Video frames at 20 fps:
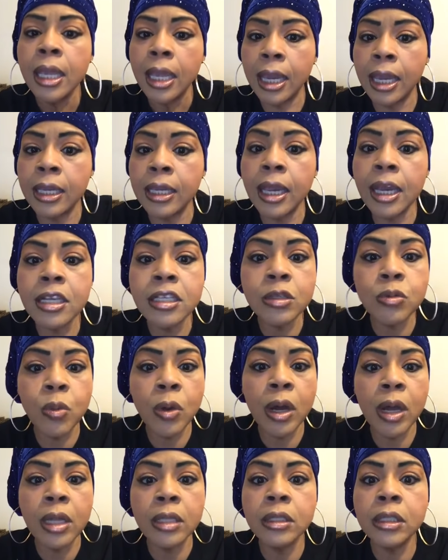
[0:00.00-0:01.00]
And guess
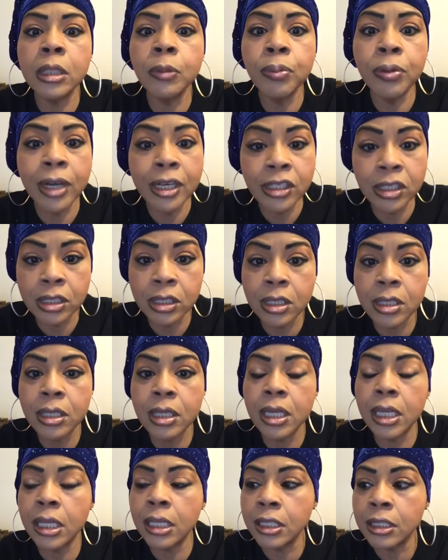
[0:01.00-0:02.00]
what?
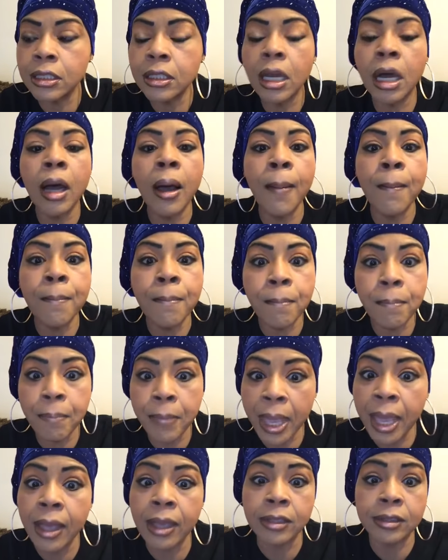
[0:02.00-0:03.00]
Depression is a
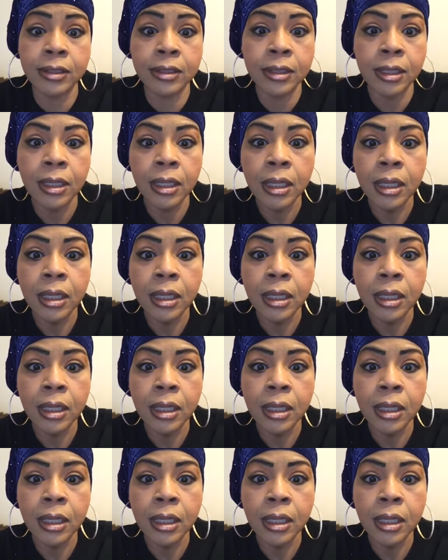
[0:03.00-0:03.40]
mess.